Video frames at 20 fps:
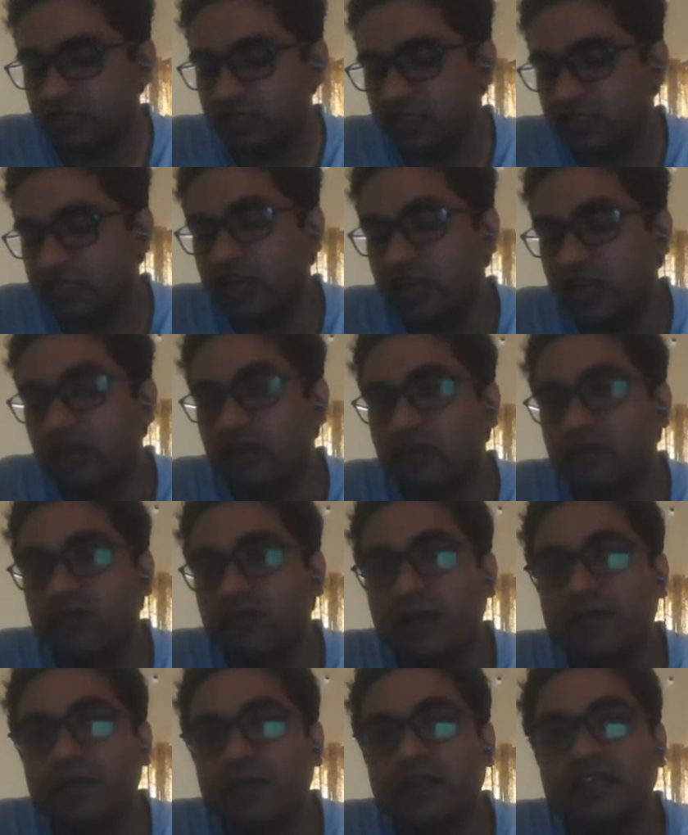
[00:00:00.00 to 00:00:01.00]
such kind of
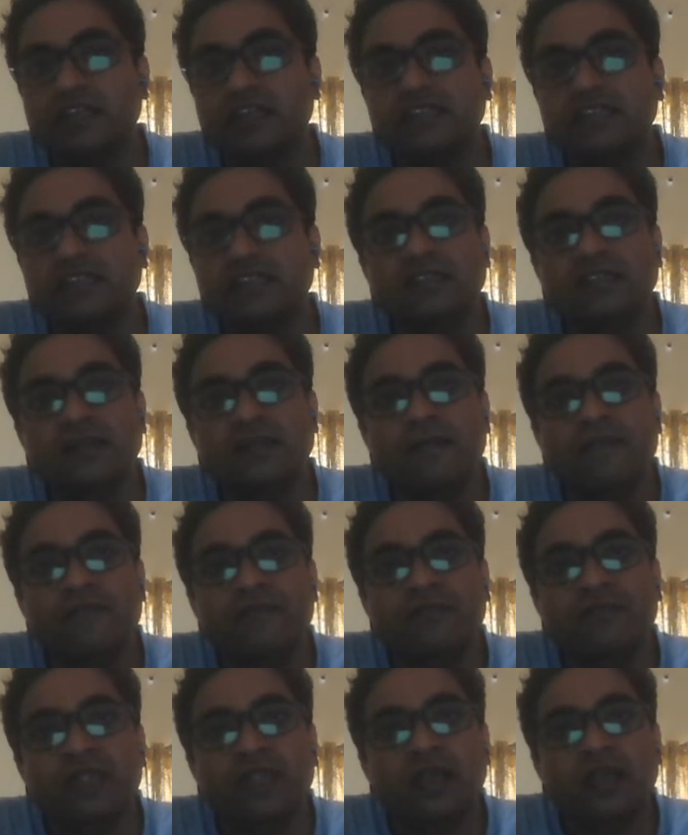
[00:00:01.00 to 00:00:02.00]
applications.
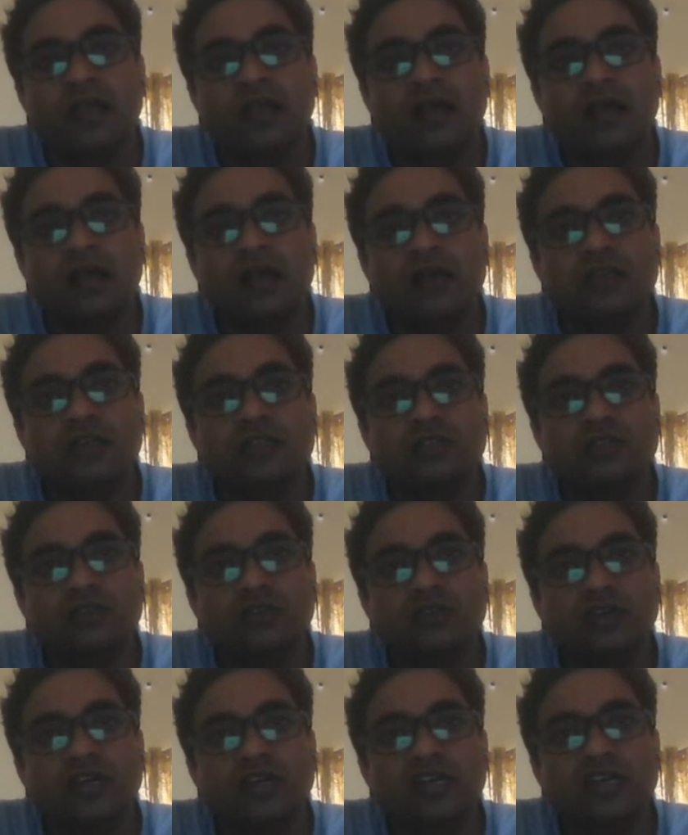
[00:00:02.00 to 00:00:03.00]

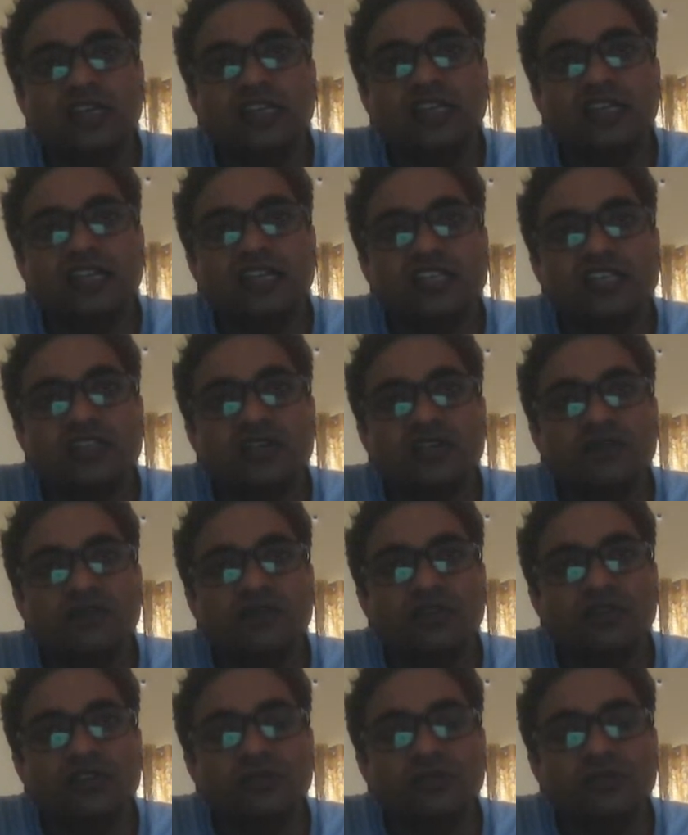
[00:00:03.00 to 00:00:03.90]
So, in case of